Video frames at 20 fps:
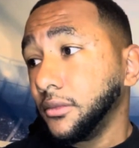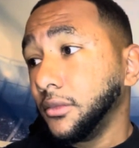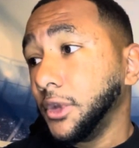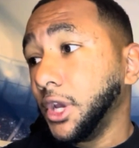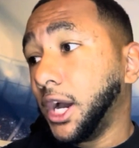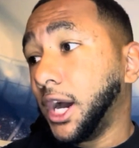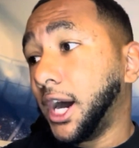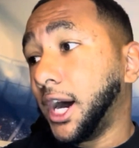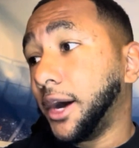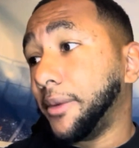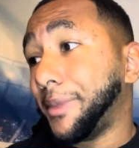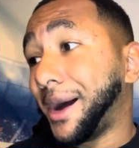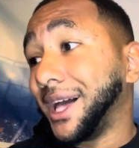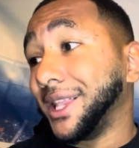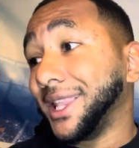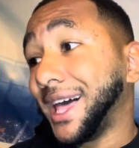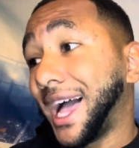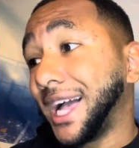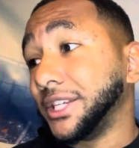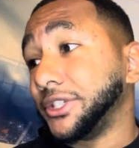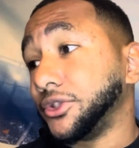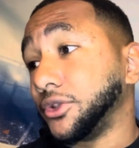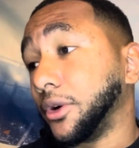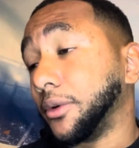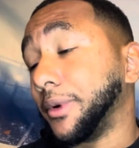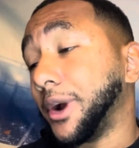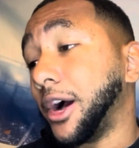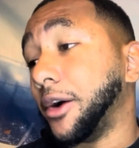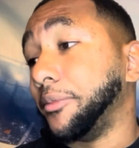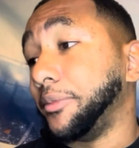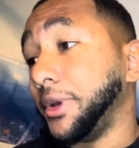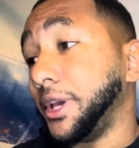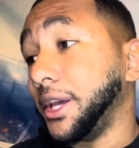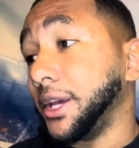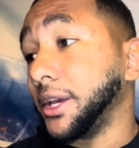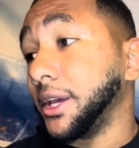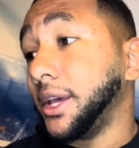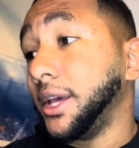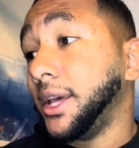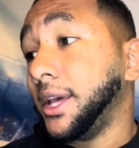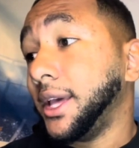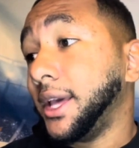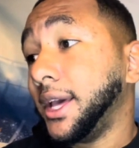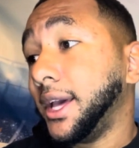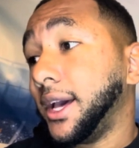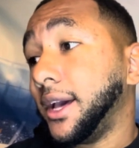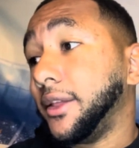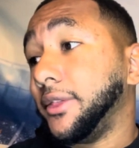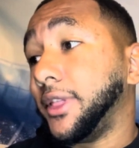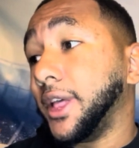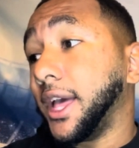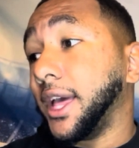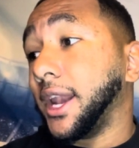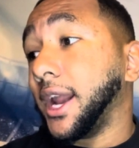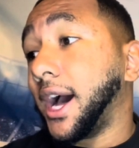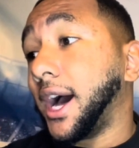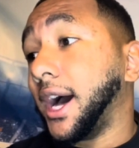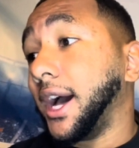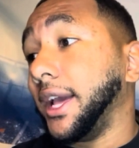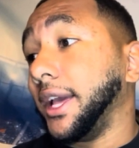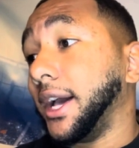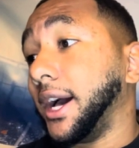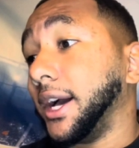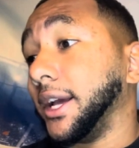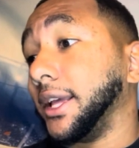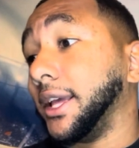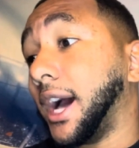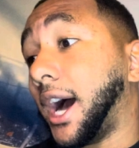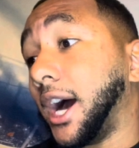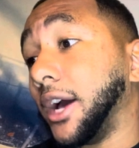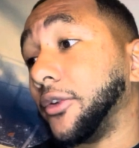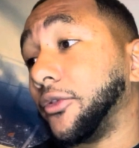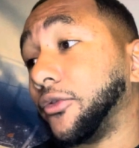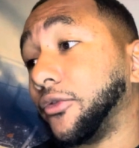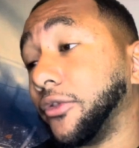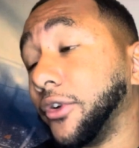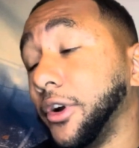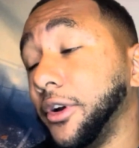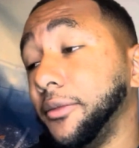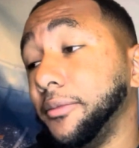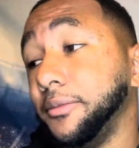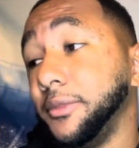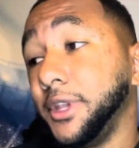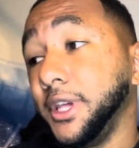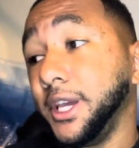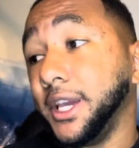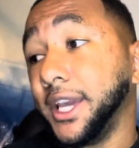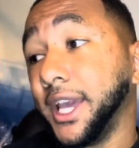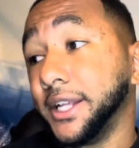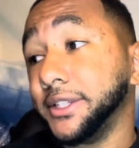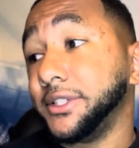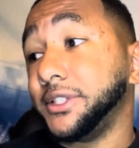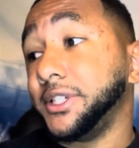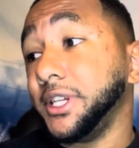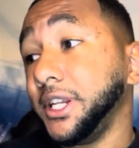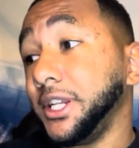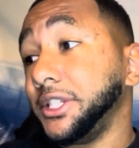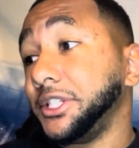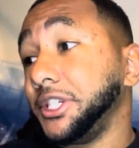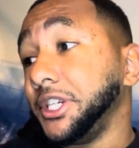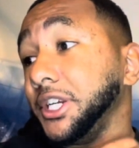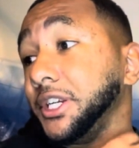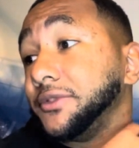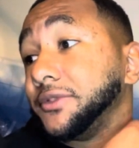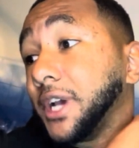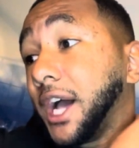My last third round pick that I got from the Kansas City Chiefs,